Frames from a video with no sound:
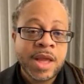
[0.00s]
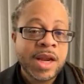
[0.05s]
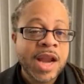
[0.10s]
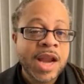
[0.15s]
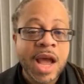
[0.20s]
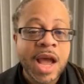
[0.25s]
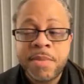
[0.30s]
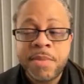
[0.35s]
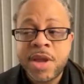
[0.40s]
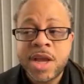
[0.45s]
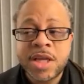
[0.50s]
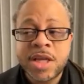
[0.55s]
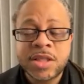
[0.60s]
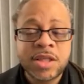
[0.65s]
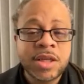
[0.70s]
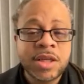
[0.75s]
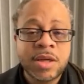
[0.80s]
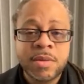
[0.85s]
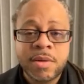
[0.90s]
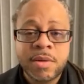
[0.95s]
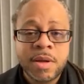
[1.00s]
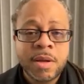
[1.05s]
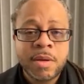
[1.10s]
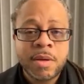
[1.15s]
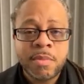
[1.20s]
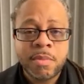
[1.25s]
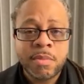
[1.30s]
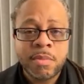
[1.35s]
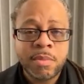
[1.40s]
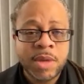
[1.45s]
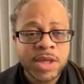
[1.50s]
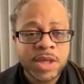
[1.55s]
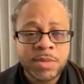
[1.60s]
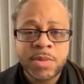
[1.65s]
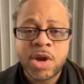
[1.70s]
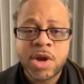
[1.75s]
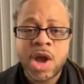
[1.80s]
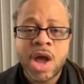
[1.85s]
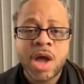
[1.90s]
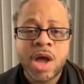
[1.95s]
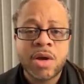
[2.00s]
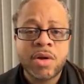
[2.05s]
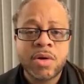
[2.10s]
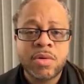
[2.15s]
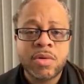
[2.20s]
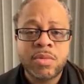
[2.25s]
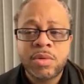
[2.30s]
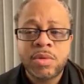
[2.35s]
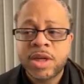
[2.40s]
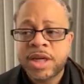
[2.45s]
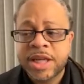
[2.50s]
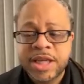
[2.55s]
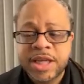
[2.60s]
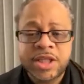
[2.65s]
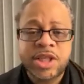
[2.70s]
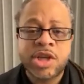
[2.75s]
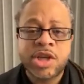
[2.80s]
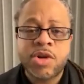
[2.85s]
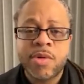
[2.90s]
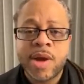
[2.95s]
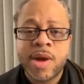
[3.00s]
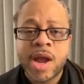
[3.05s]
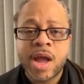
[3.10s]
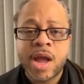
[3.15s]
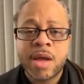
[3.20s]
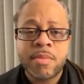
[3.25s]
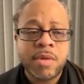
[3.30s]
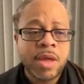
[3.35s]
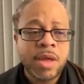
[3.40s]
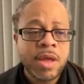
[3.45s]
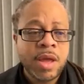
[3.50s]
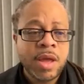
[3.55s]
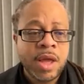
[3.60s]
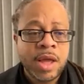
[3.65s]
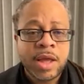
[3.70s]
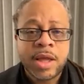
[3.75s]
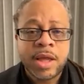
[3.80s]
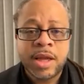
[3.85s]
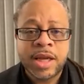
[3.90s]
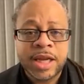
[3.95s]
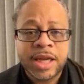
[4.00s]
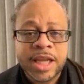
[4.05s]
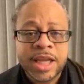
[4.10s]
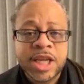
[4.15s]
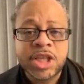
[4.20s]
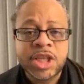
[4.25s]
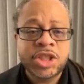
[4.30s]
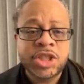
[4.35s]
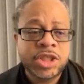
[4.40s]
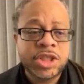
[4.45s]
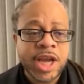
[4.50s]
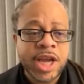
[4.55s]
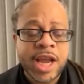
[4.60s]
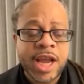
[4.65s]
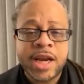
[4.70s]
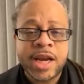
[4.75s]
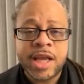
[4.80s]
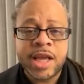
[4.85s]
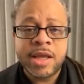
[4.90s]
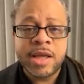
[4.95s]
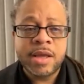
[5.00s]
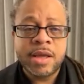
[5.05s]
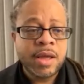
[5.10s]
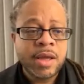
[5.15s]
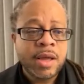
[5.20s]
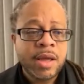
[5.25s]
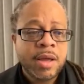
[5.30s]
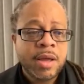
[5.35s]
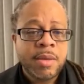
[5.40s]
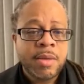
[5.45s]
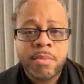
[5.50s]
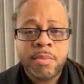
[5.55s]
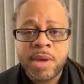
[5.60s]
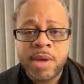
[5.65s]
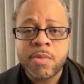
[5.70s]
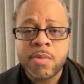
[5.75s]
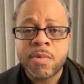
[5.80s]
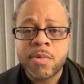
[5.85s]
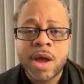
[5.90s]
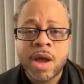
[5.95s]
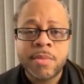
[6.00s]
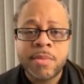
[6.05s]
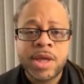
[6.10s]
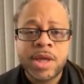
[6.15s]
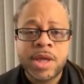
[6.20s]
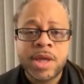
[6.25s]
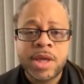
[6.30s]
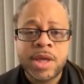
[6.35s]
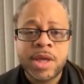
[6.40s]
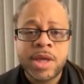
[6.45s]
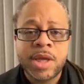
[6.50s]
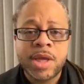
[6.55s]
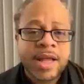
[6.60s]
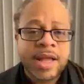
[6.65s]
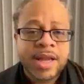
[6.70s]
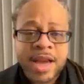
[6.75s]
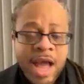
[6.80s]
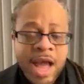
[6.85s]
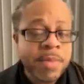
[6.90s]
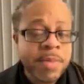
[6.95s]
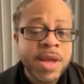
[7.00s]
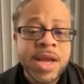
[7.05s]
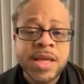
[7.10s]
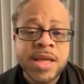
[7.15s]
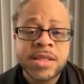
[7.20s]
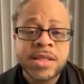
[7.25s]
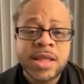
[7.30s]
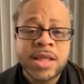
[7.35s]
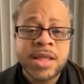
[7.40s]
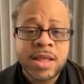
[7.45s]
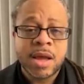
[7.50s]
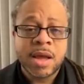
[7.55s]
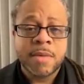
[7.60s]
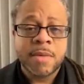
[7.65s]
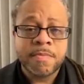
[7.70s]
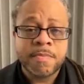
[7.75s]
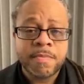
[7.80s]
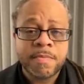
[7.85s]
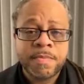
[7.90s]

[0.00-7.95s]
Not because of Mitch McConnell, Lindsey Graham, Liz Cheney, Mitt Romney, not because of them.